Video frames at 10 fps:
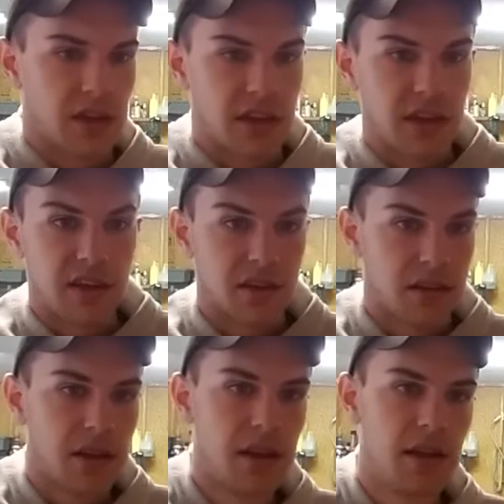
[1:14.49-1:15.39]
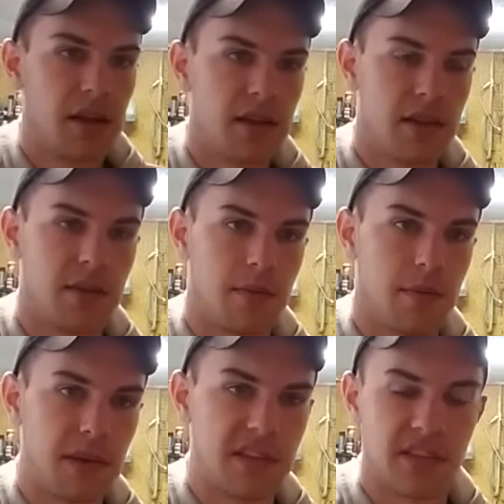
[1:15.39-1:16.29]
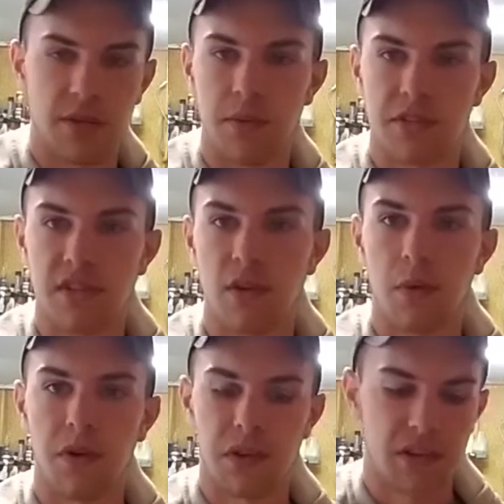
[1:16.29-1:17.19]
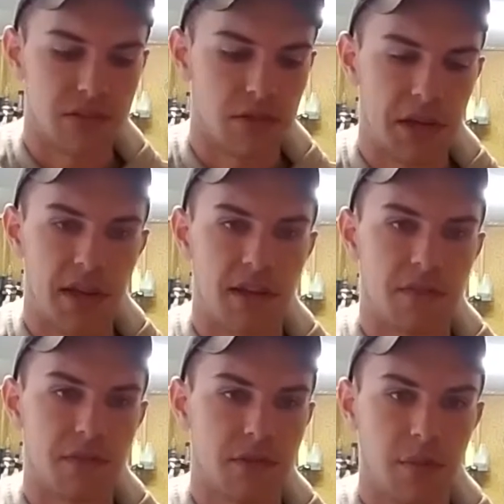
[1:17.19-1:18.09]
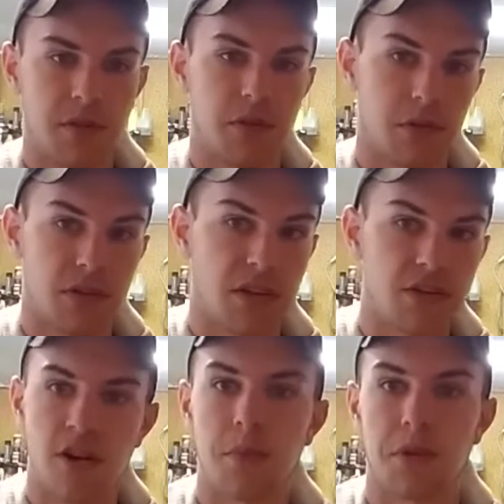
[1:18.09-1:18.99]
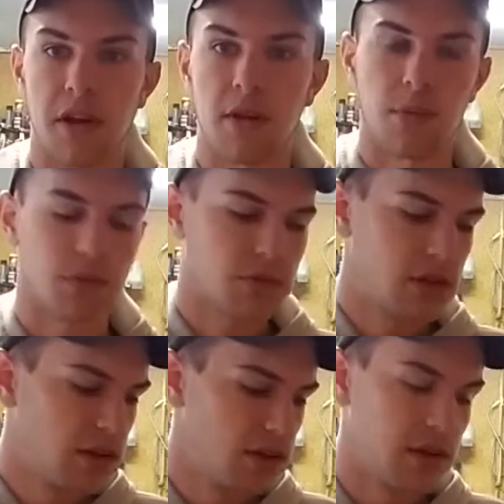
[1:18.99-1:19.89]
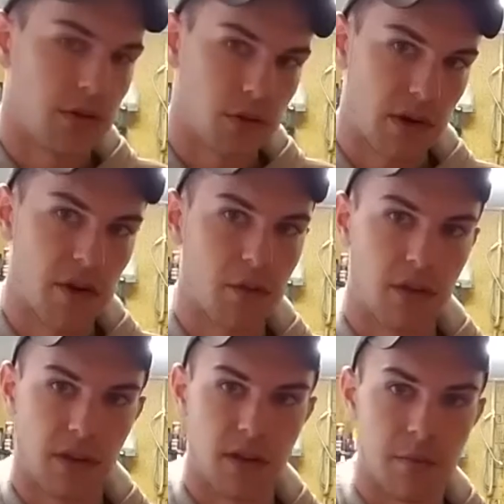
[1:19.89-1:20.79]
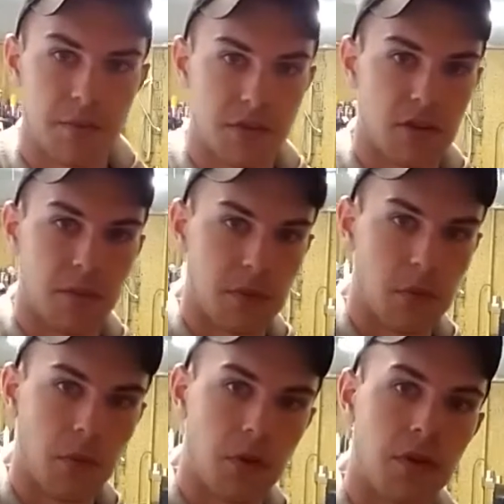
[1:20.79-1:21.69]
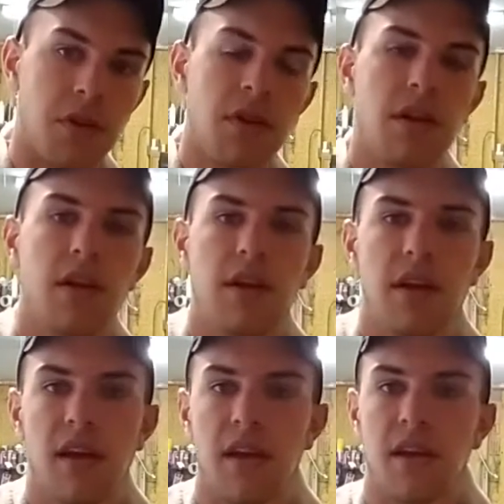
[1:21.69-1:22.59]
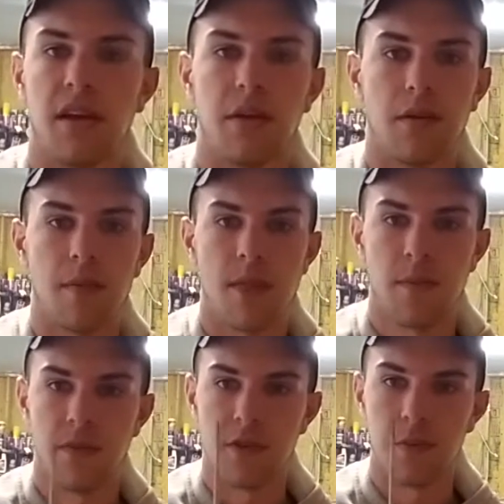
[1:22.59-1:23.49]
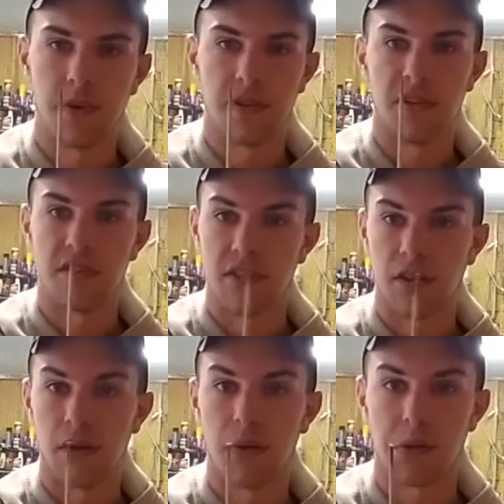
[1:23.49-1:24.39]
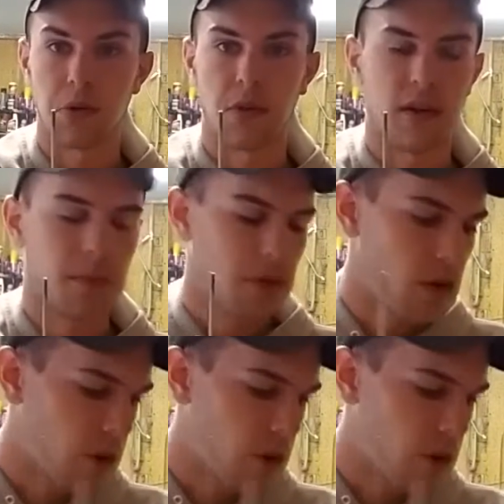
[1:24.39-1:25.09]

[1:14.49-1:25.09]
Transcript: And basically what stick welding is, you have something that looks like jumper cables. Your ground clamp is going to be one, and you put this in the other clamp,